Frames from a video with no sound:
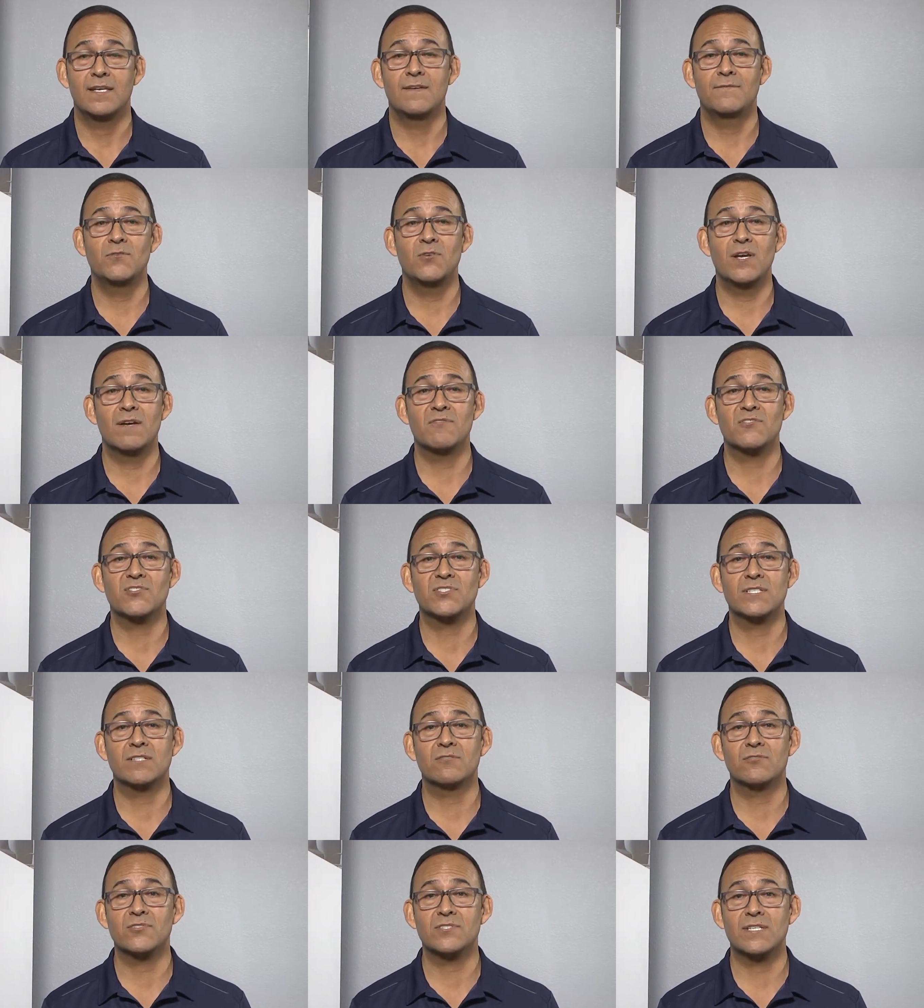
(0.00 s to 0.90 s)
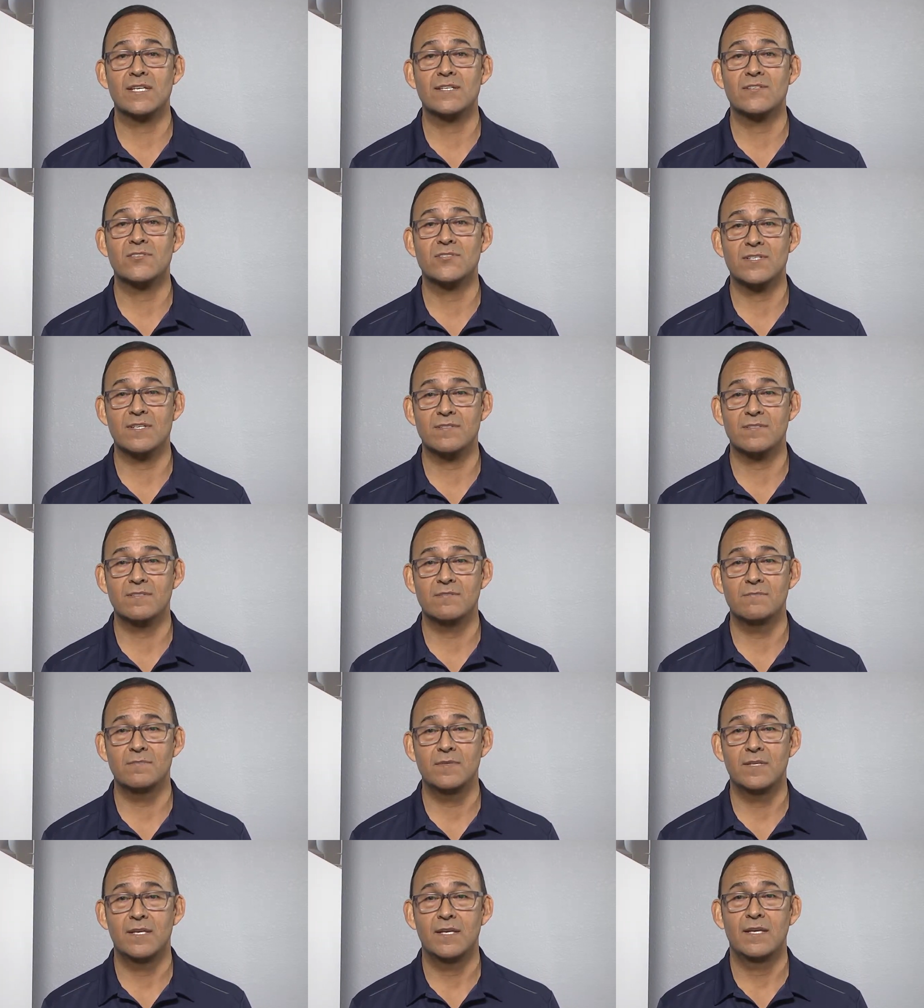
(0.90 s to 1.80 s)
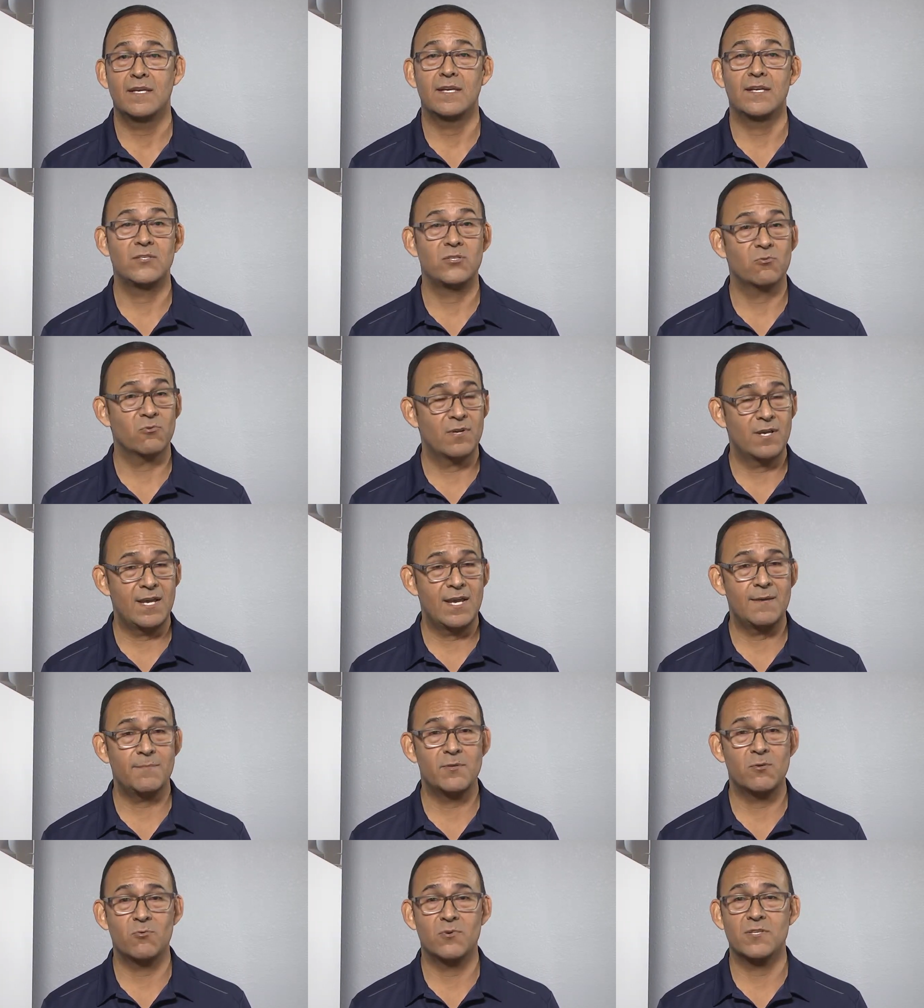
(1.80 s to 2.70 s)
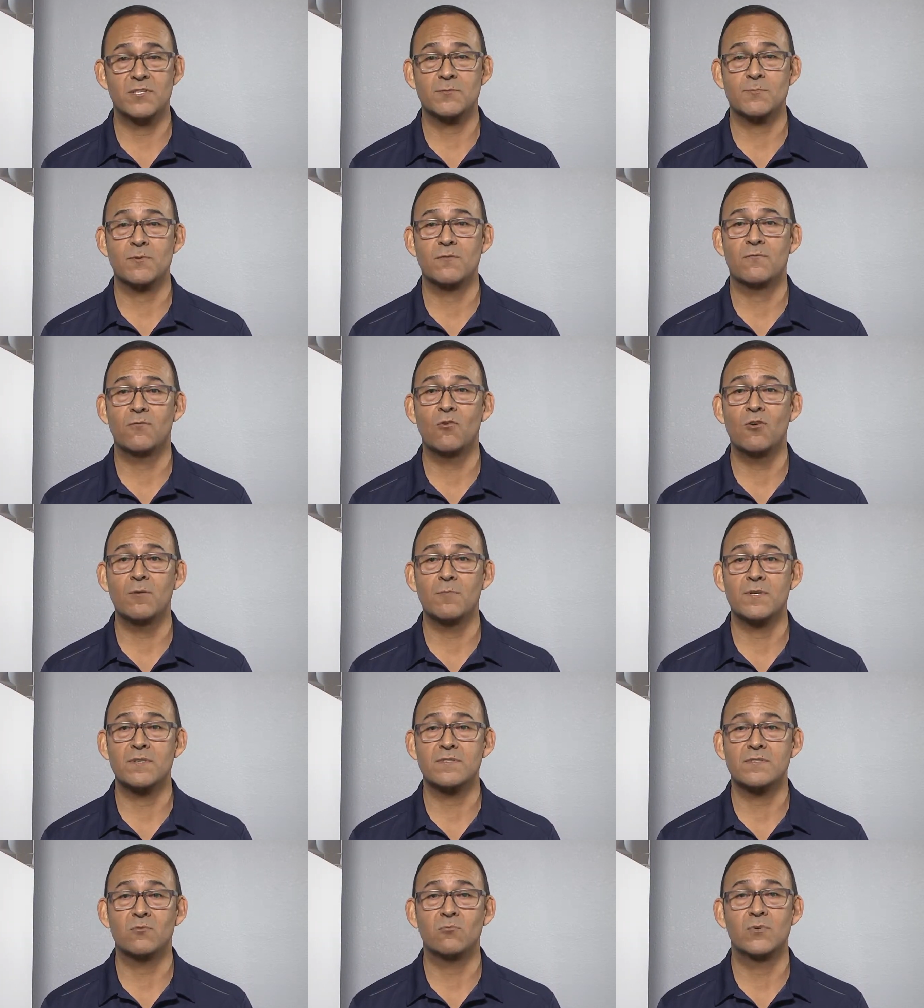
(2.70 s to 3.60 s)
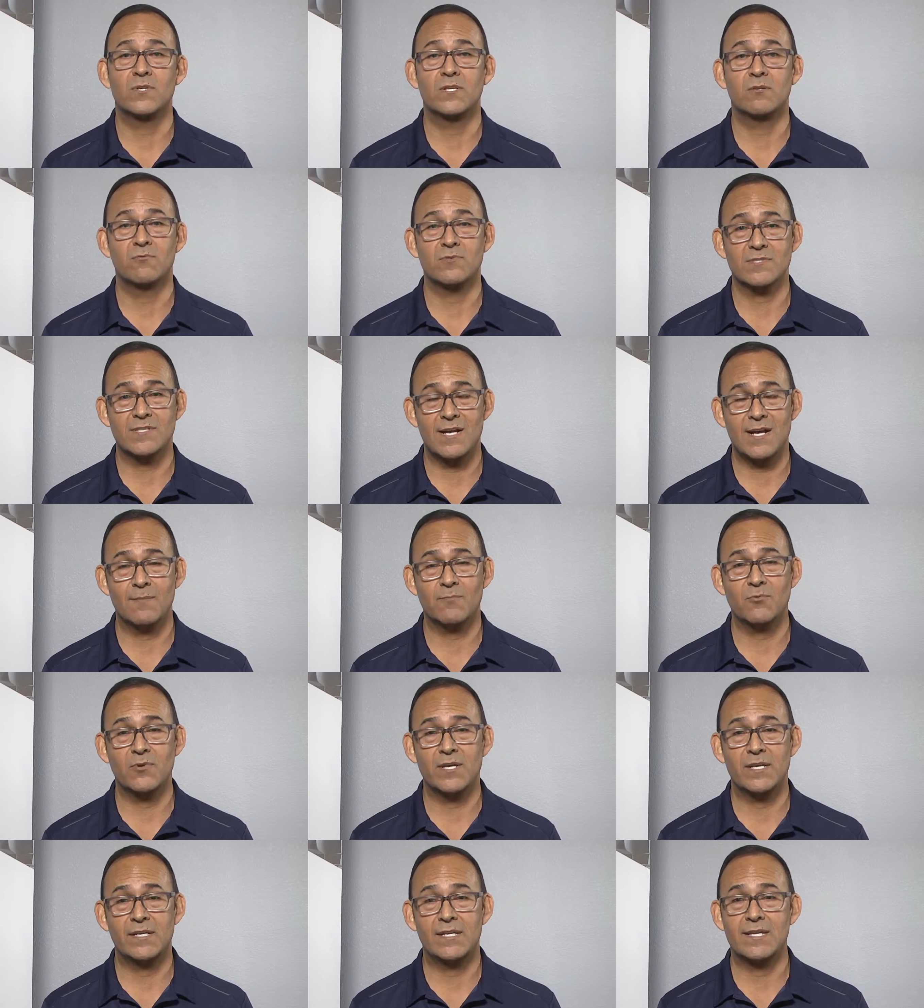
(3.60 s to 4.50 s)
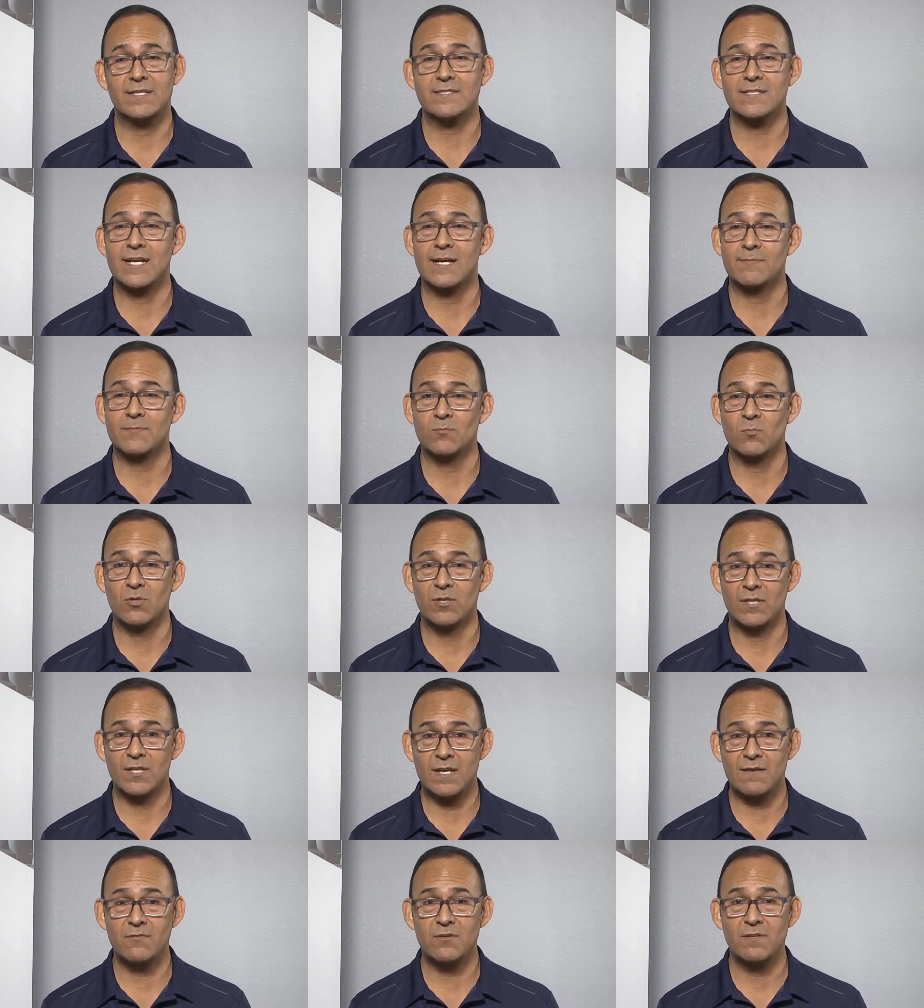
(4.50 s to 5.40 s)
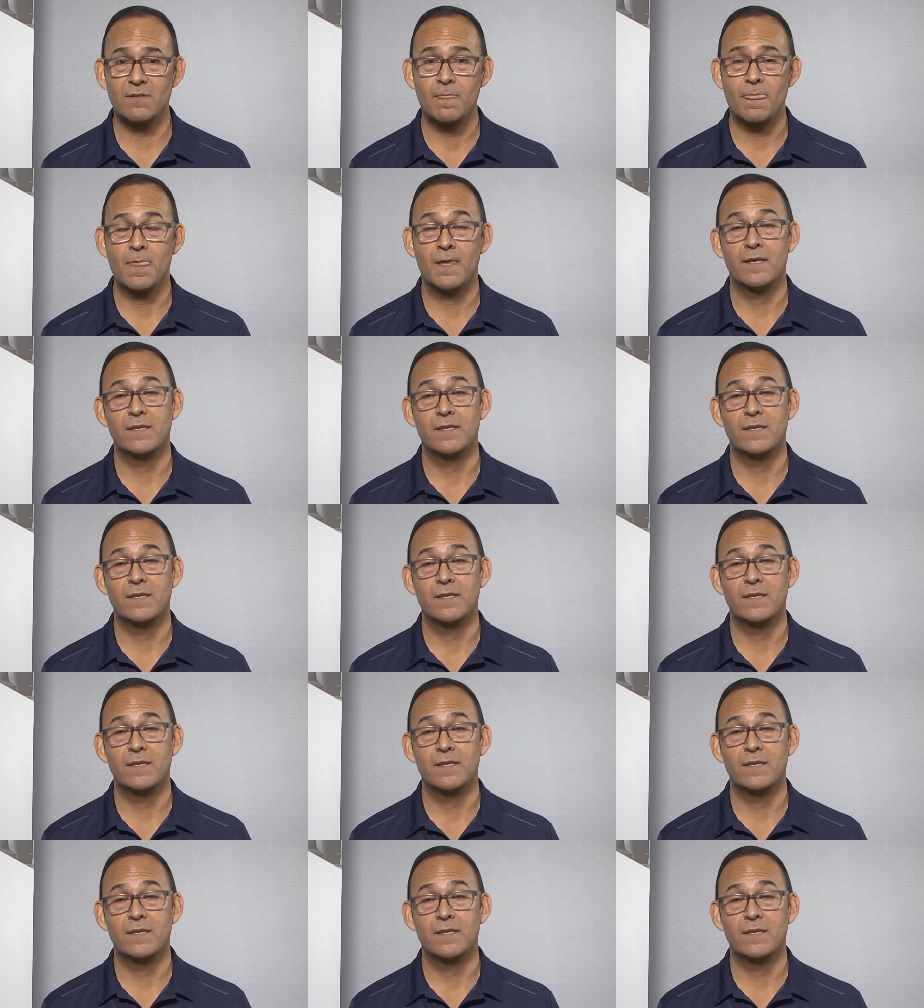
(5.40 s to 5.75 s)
if you have a single-stage system and you were happy with its performance when it was operating at its optimal level,